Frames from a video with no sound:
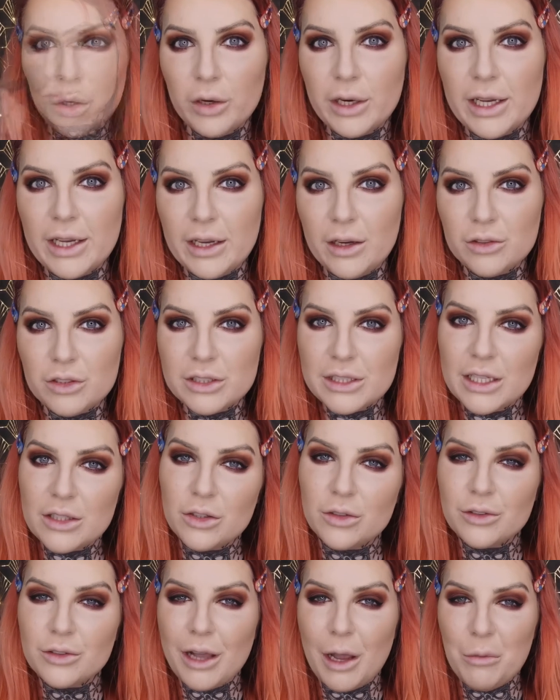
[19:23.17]
Okay, I'll just head
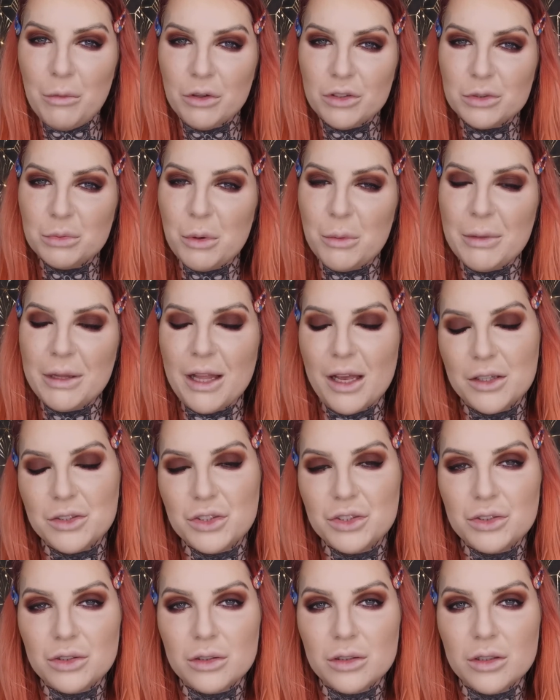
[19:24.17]
off camera to put my
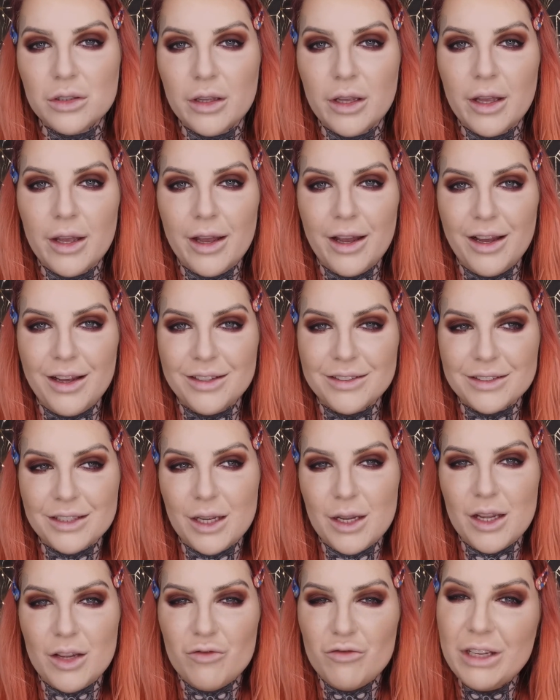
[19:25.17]
lashes on, as
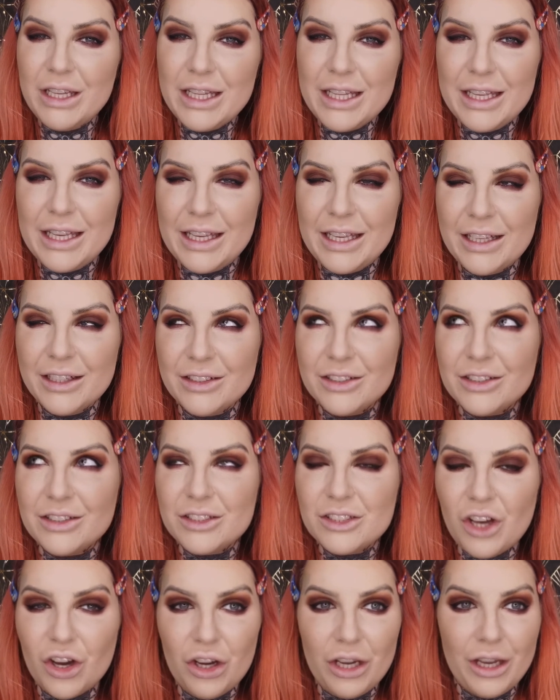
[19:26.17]
I really
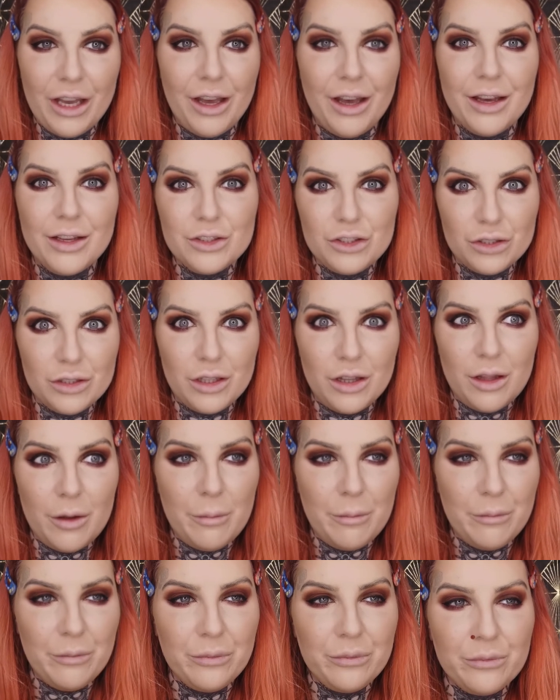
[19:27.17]
suck at doing them.